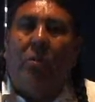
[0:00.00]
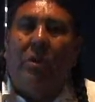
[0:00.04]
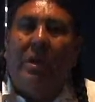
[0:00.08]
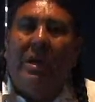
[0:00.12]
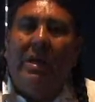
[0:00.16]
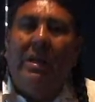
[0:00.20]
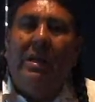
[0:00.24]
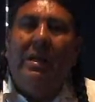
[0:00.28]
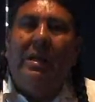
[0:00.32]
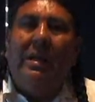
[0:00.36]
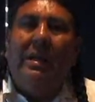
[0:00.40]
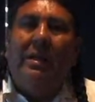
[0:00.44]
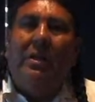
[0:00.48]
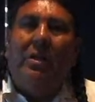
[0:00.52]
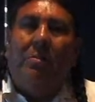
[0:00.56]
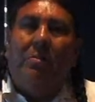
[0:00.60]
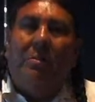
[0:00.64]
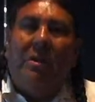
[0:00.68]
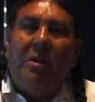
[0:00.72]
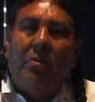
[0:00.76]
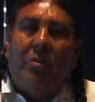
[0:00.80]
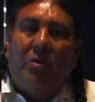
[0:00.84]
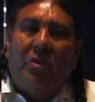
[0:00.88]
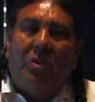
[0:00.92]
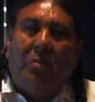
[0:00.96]
We need to
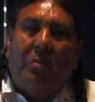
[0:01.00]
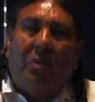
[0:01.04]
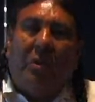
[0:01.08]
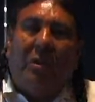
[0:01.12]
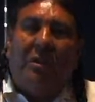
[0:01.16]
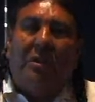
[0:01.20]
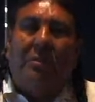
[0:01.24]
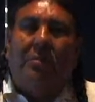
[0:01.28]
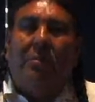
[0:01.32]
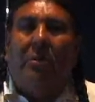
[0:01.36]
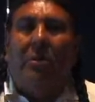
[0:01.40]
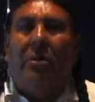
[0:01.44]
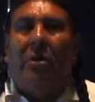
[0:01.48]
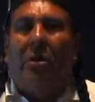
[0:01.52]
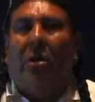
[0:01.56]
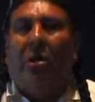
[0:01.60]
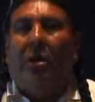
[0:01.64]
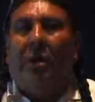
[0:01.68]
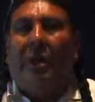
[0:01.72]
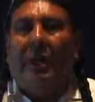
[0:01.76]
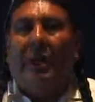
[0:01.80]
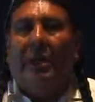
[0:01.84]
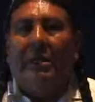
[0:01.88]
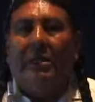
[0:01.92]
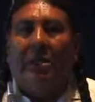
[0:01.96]
be responsible
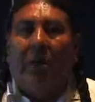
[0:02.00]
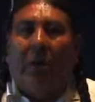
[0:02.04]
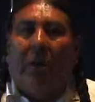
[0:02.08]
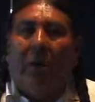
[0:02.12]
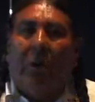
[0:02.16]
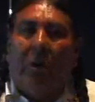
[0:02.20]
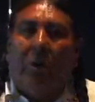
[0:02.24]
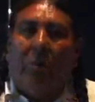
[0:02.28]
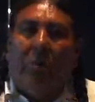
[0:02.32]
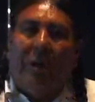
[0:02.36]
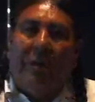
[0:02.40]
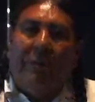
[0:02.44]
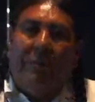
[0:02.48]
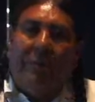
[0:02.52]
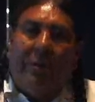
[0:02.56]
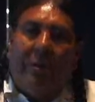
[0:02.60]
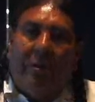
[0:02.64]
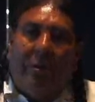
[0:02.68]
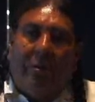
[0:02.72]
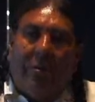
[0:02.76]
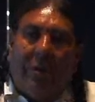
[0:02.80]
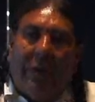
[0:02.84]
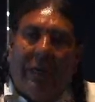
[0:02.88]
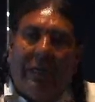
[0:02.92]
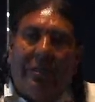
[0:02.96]
guardians all the way from
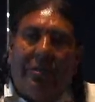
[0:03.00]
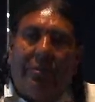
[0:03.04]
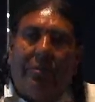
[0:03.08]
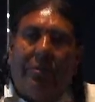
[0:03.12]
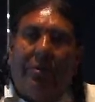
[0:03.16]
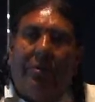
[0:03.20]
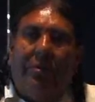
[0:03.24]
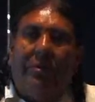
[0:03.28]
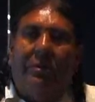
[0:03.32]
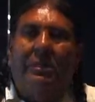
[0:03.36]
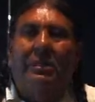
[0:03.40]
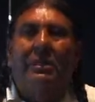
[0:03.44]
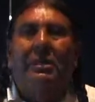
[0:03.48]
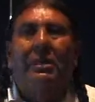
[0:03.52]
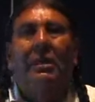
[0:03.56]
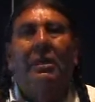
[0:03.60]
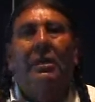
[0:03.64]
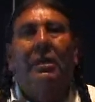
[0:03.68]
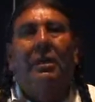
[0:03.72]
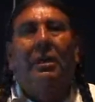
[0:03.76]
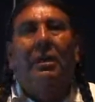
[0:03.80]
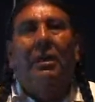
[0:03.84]
the grassroots,